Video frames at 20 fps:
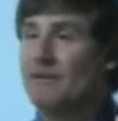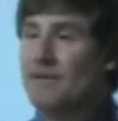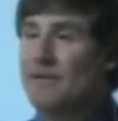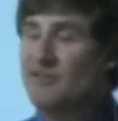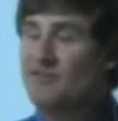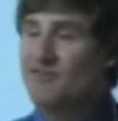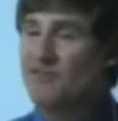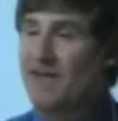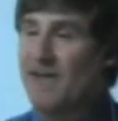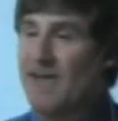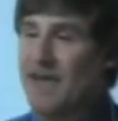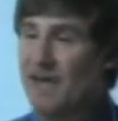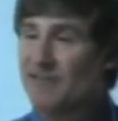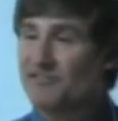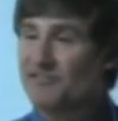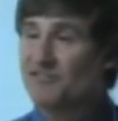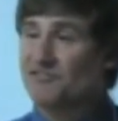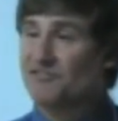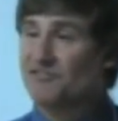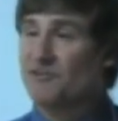Each
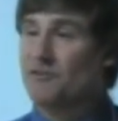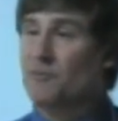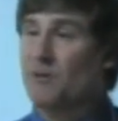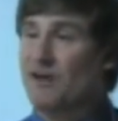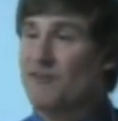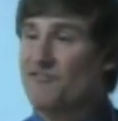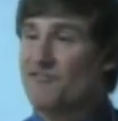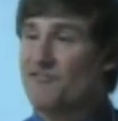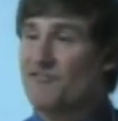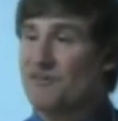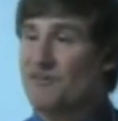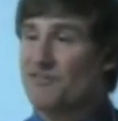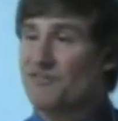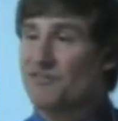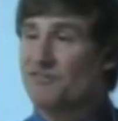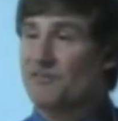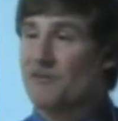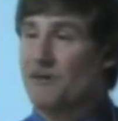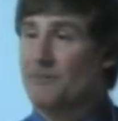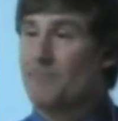asks
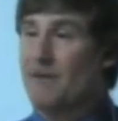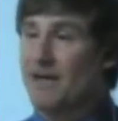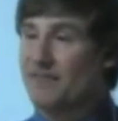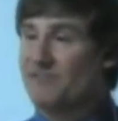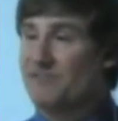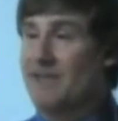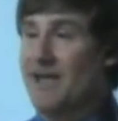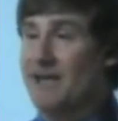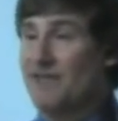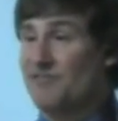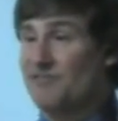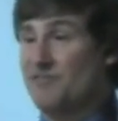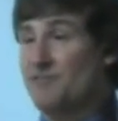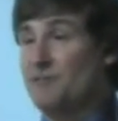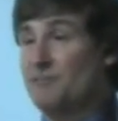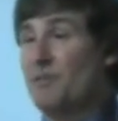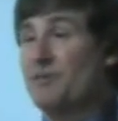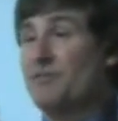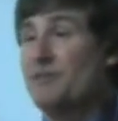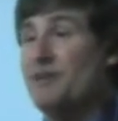questions that are best
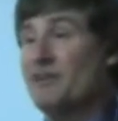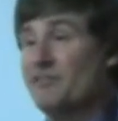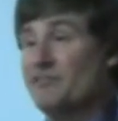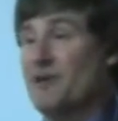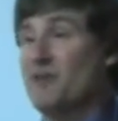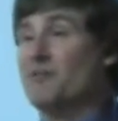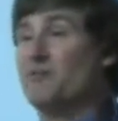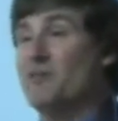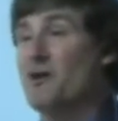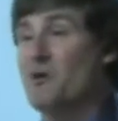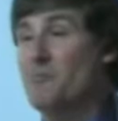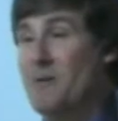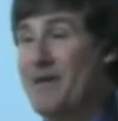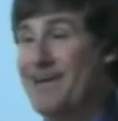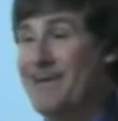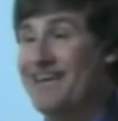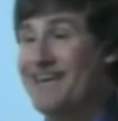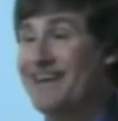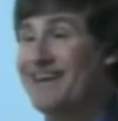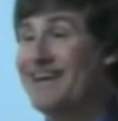answered within its own
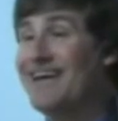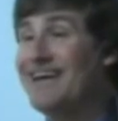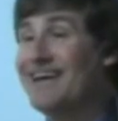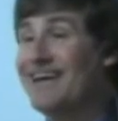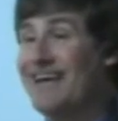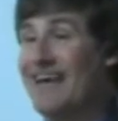domain